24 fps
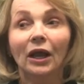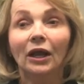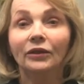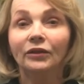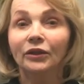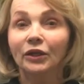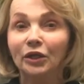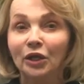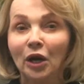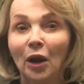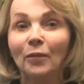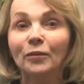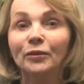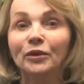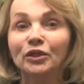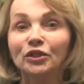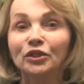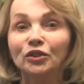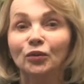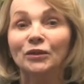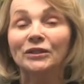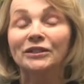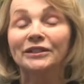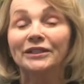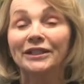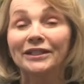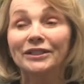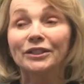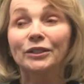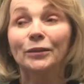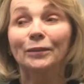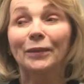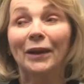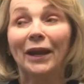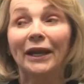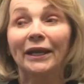the numbness was
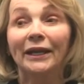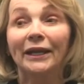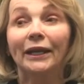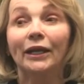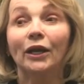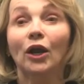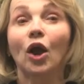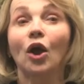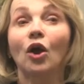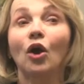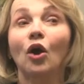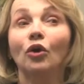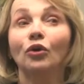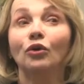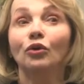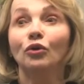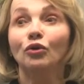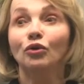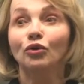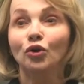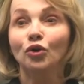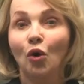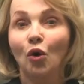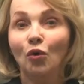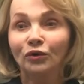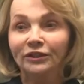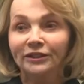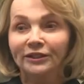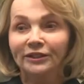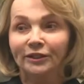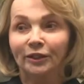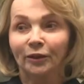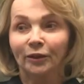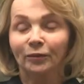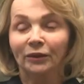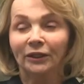dissipating
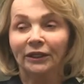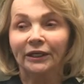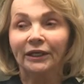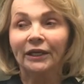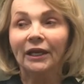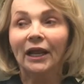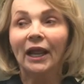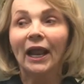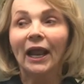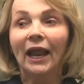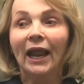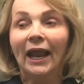noticeably,